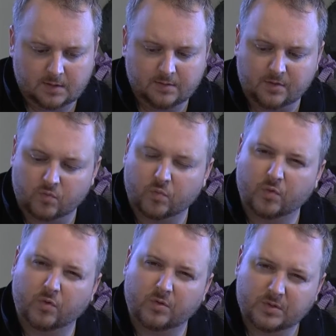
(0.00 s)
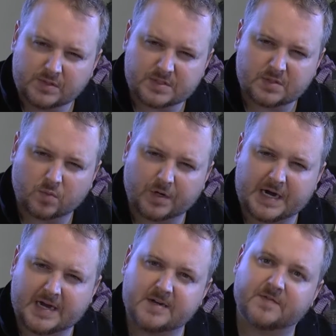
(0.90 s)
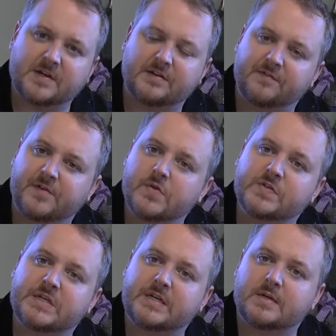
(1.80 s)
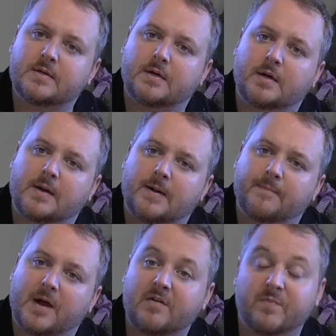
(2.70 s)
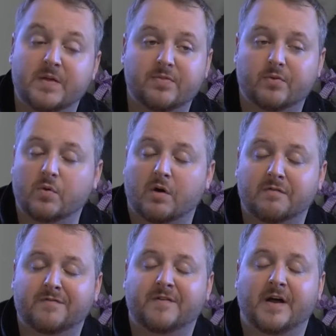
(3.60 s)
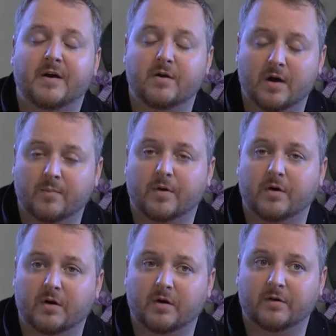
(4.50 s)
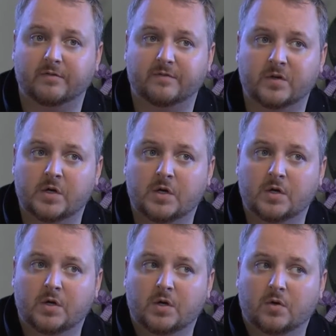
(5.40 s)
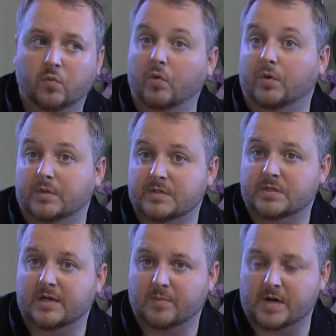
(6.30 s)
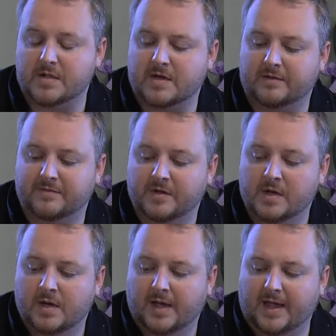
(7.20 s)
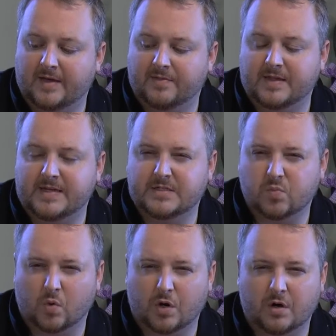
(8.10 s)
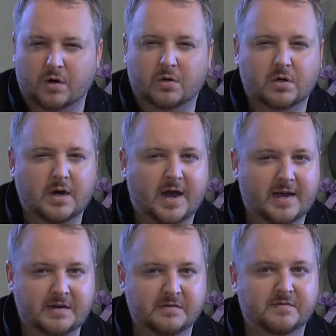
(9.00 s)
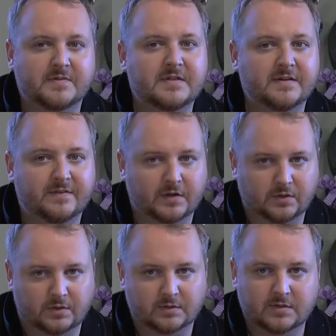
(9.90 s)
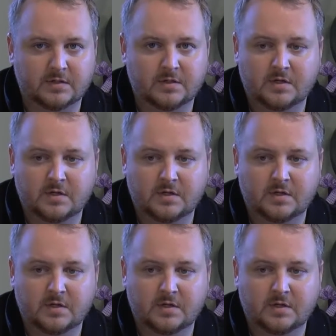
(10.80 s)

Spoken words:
The rules were kind of confusing. I've been through a fair number of rules in my life, and these were kind of difficult.